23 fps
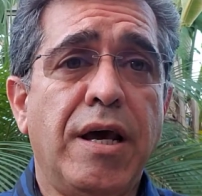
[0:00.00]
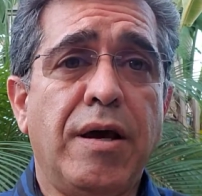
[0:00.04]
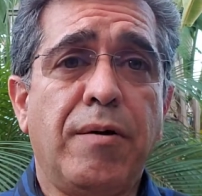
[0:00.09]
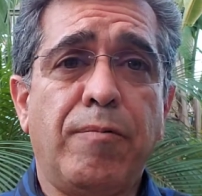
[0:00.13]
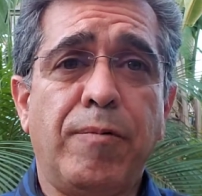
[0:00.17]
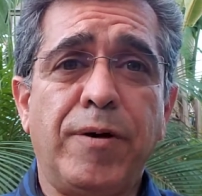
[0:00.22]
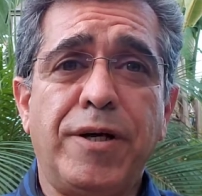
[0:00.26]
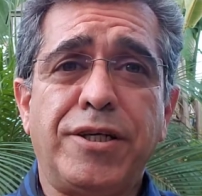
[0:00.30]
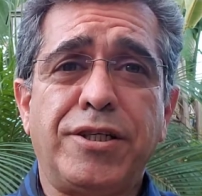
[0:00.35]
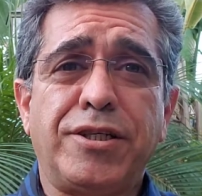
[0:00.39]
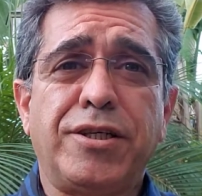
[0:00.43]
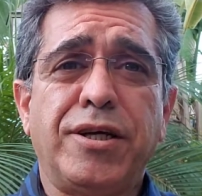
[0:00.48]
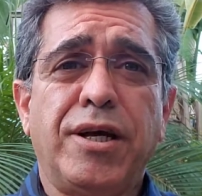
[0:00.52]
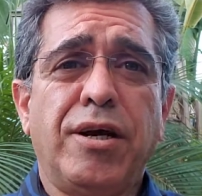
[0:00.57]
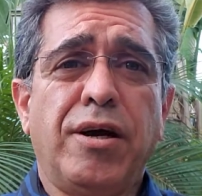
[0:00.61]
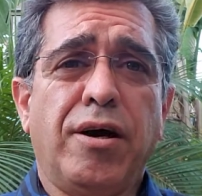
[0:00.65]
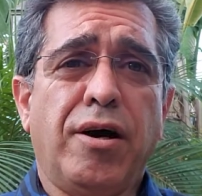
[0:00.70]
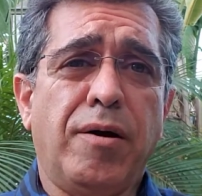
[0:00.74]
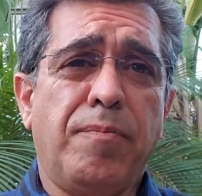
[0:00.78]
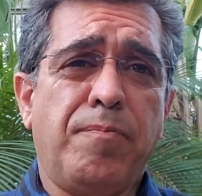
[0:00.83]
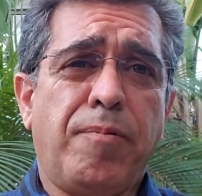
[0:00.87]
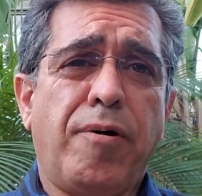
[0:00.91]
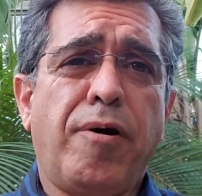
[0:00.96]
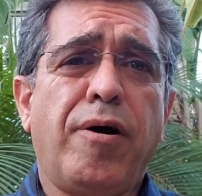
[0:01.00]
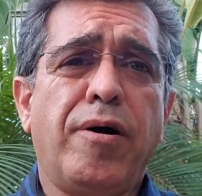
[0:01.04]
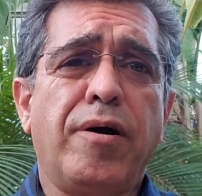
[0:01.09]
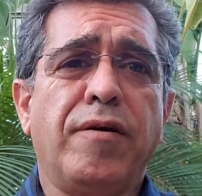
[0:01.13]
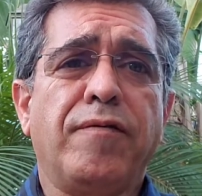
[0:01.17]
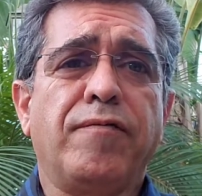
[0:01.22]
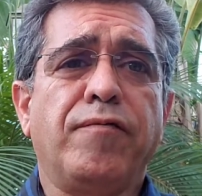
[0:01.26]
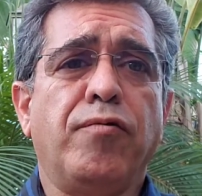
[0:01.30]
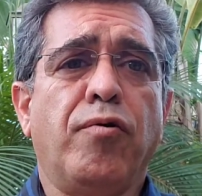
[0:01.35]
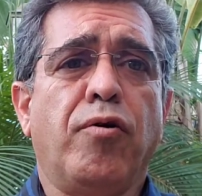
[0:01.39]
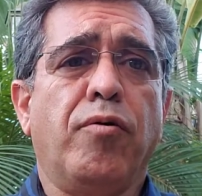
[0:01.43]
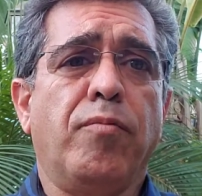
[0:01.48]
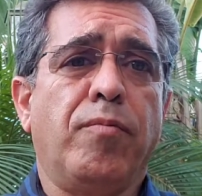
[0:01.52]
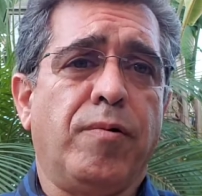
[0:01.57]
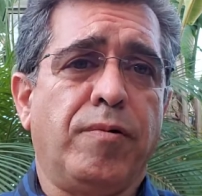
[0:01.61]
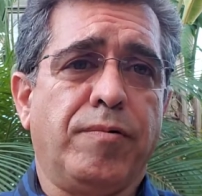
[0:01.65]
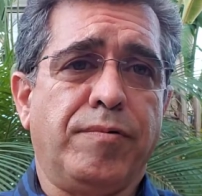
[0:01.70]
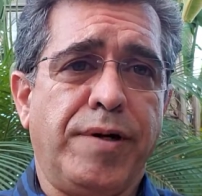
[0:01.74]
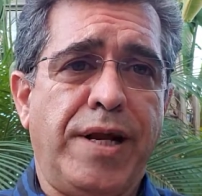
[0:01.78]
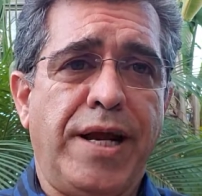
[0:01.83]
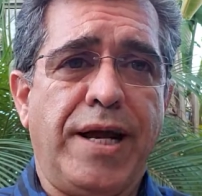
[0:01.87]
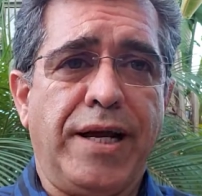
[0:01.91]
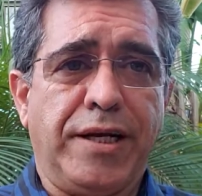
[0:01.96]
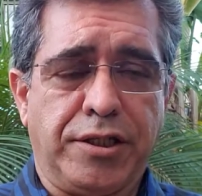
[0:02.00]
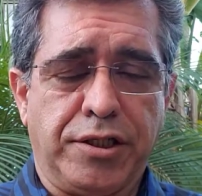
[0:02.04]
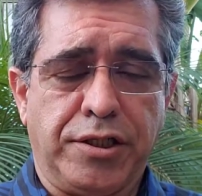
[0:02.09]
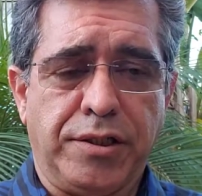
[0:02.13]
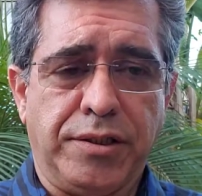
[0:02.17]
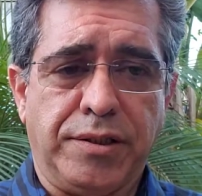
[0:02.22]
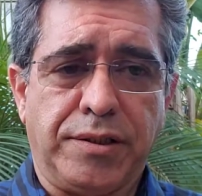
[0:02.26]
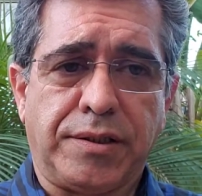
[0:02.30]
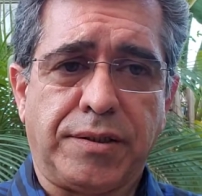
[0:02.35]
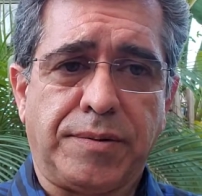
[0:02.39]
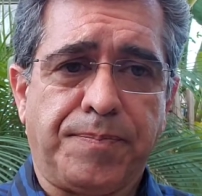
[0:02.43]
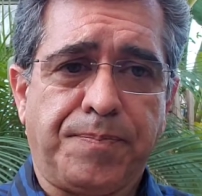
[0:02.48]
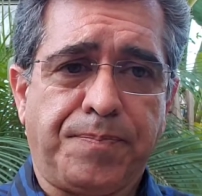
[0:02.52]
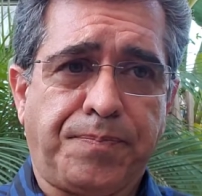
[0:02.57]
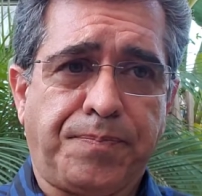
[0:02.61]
which are part of normal reactions.